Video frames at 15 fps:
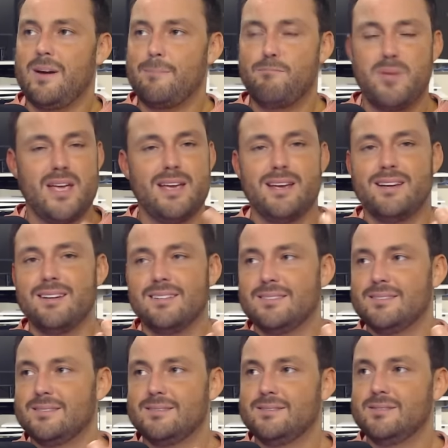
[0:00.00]
like big
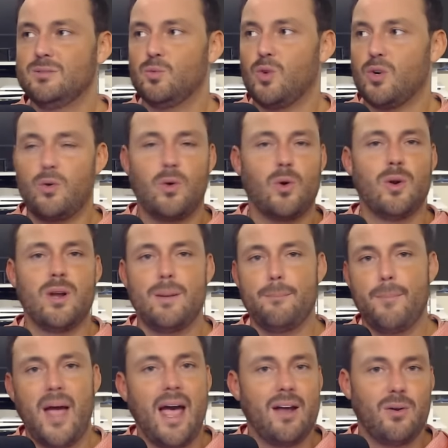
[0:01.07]
recruiting
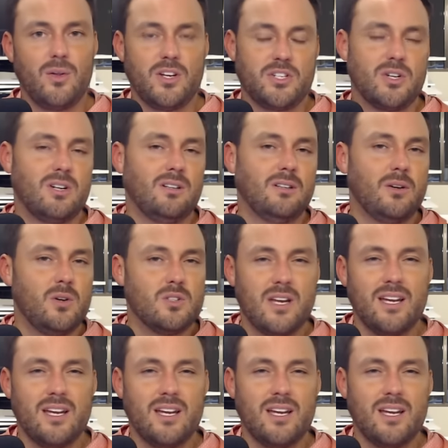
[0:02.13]
battle that you're going to lose.